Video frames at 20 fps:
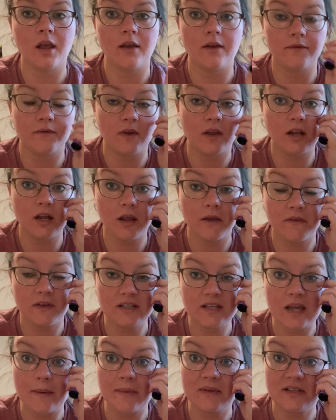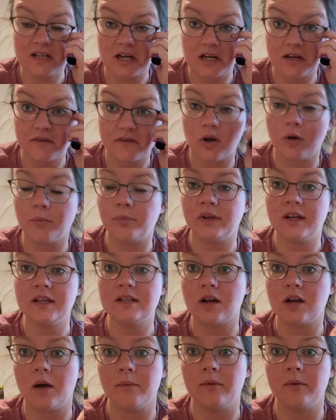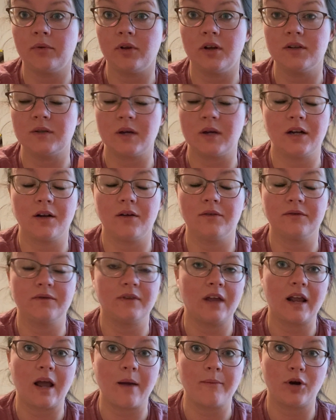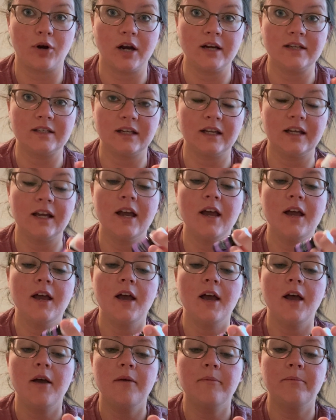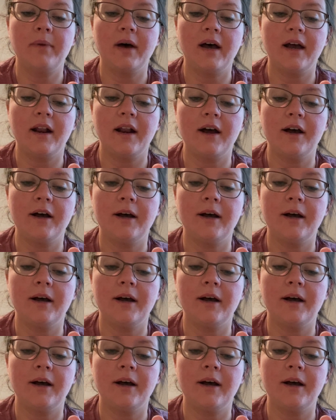If this happens to any of y'all, please comment below so I don't think I'm crazy. But